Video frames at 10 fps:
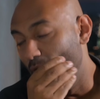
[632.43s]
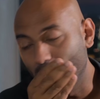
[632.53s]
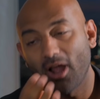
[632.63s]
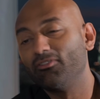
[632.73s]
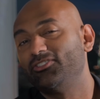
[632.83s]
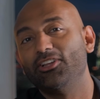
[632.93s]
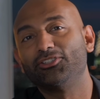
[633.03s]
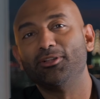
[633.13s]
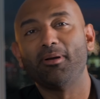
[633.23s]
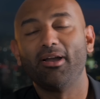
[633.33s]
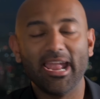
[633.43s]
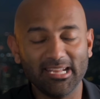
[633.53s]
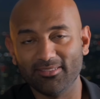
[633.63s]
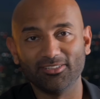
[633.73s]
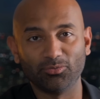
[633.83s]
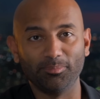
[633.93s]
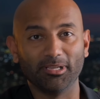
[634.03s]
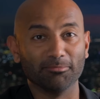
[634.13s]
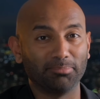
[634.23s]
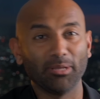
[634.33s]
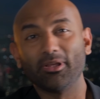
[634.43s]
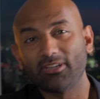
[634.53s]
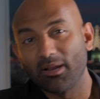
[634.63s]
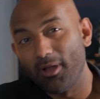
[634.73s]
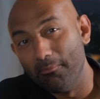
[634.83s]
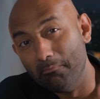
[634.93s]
no conversation about any of this would be complete without talking about